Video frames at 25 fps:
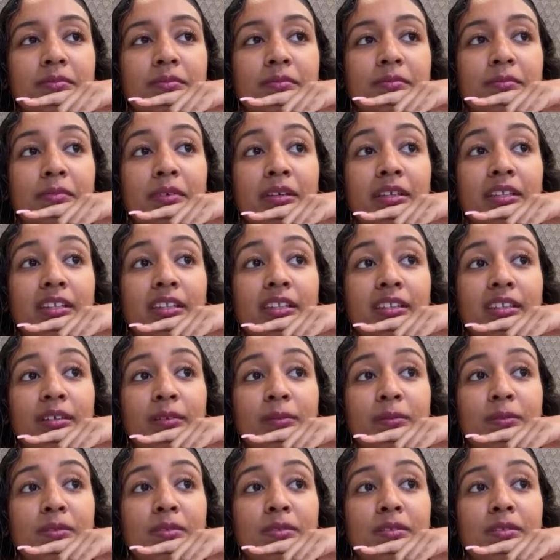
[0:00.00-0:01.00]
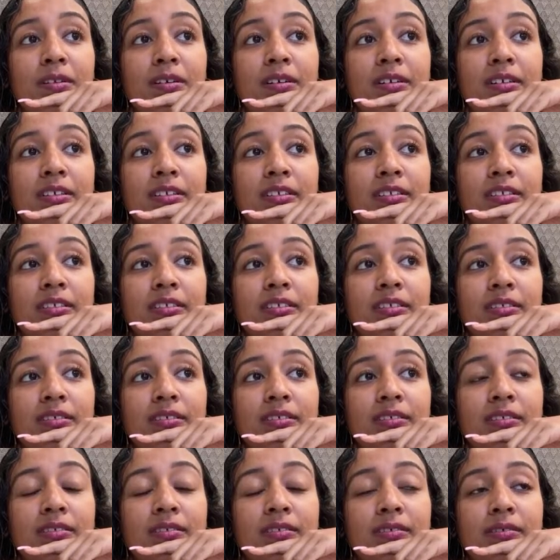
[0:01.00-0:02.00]
man, that thing was long.
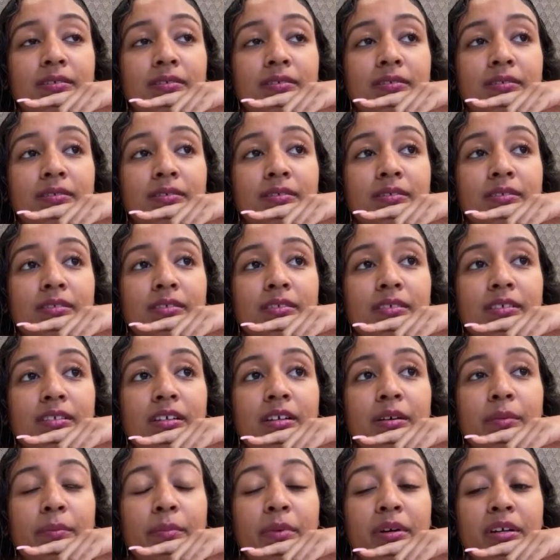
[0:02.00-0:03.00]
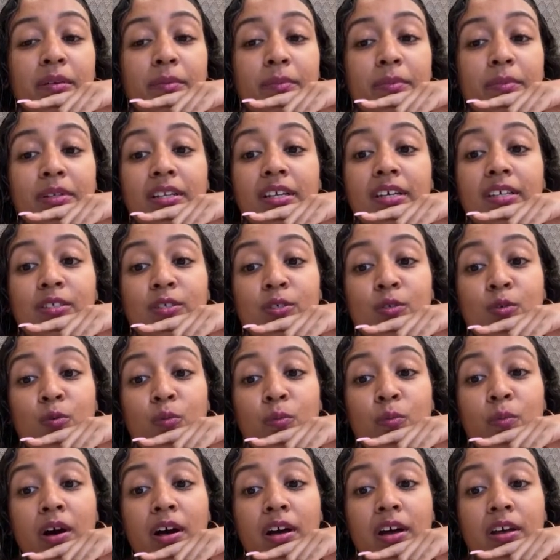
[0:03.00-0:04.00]
Might have been like 2
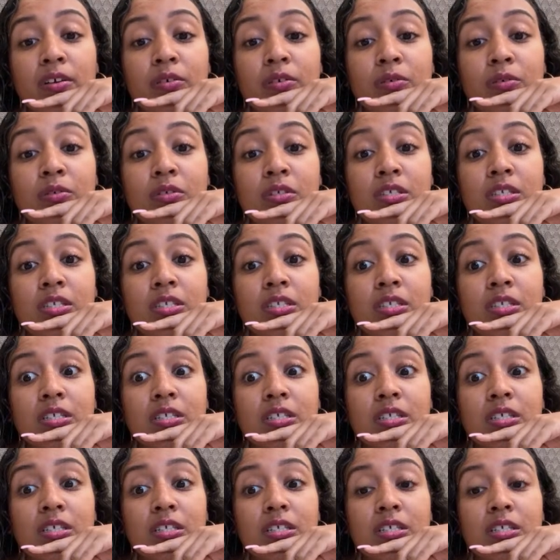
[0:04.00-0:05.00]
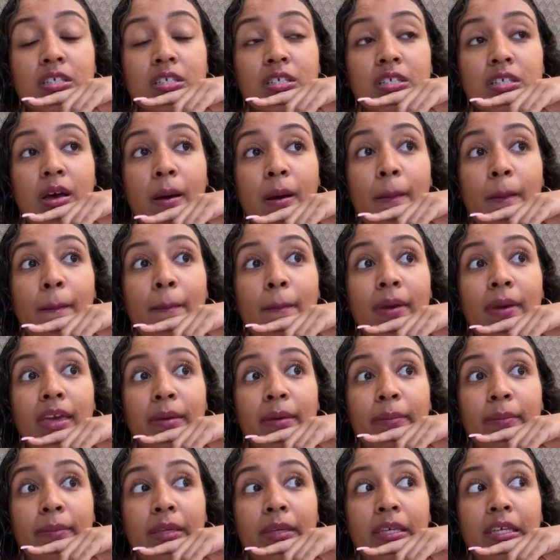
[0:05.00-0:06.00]
miles,
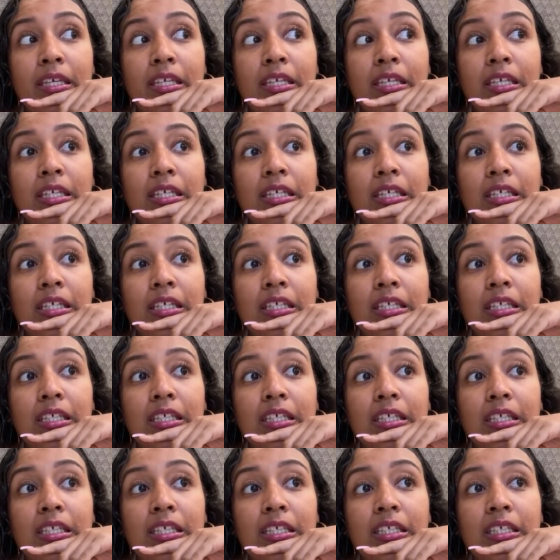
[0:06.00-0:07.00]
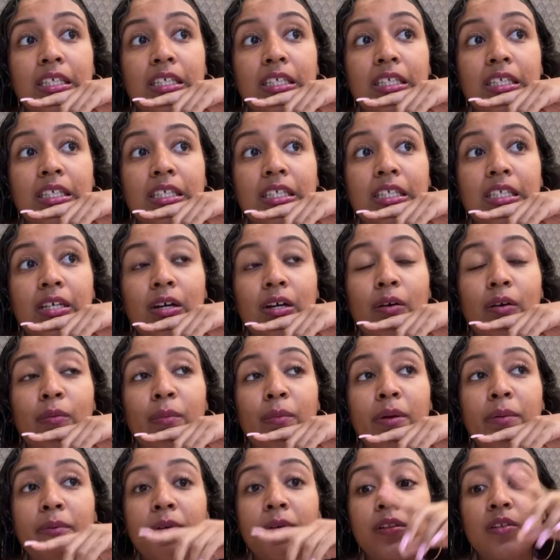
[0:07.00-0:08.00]
maybe, or
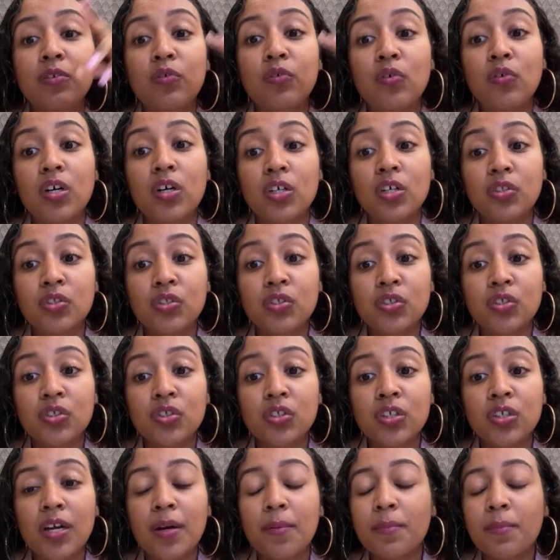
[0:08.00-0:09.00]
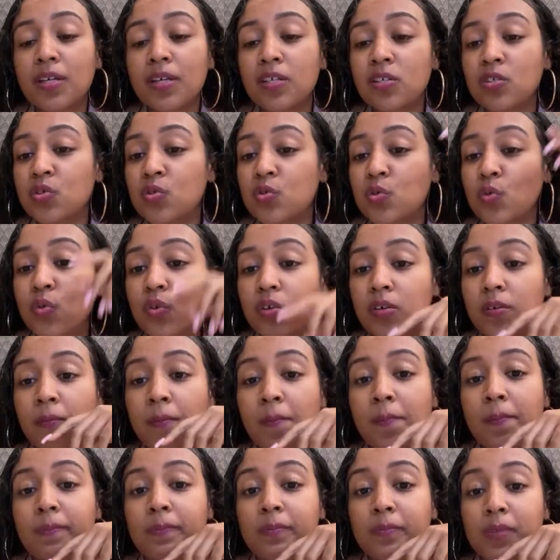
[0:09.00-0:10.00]
maybe a little under. I'm not sure.
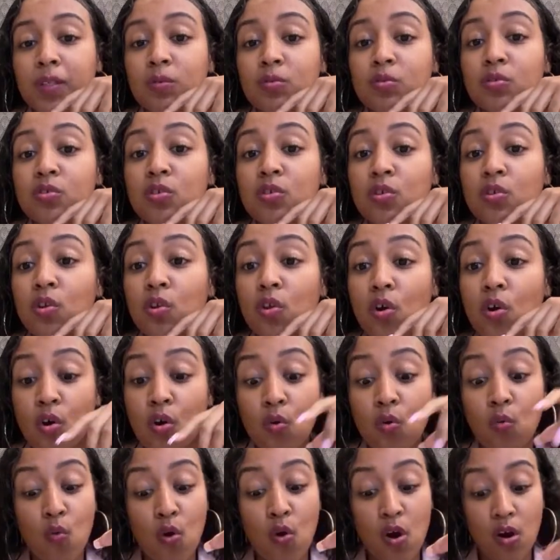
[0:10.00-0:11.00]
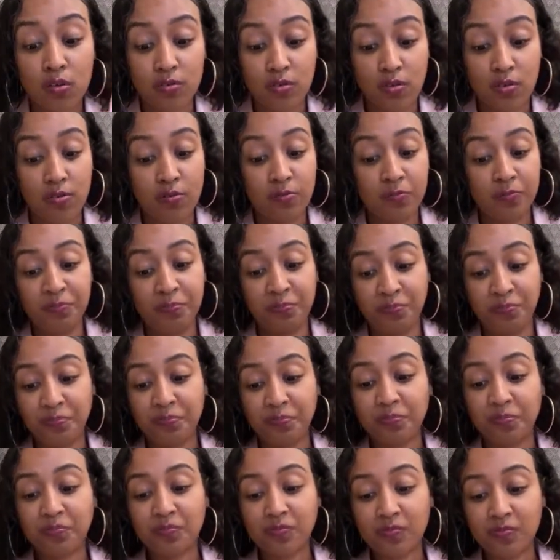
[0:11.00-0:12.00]
It was a long walk though.
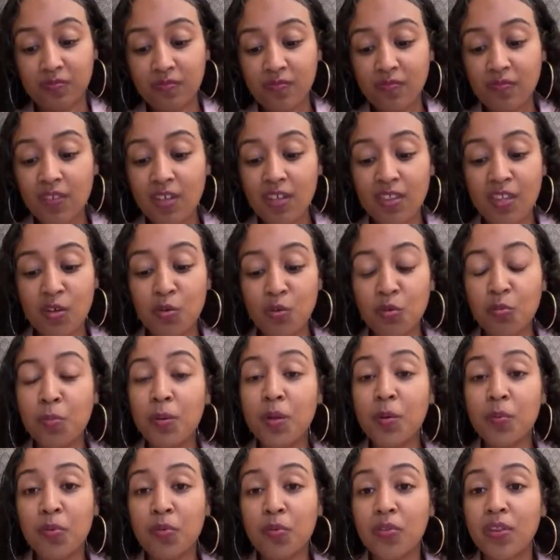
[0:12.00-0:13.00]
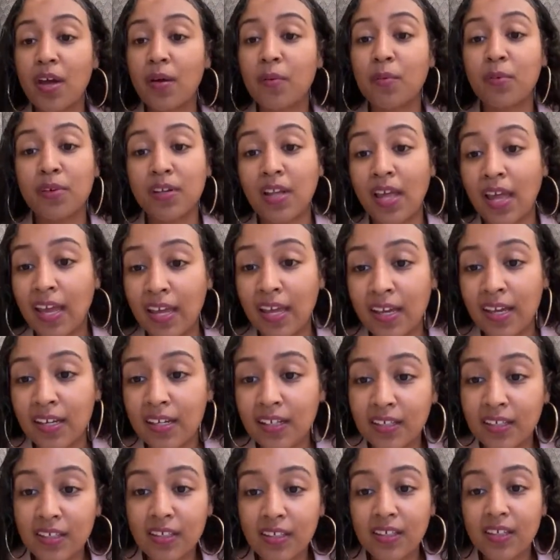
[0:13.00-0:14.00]
There was people that were like,
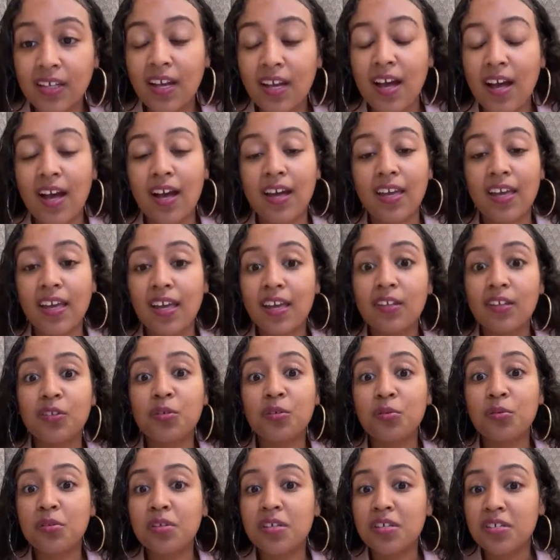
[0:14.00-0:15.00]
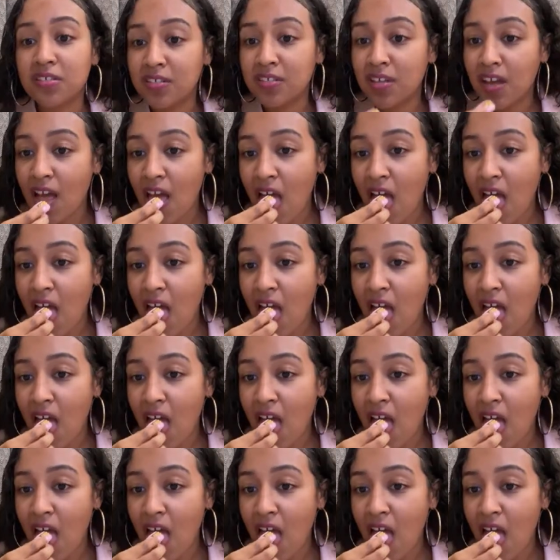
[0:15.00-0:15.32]
I can't do this.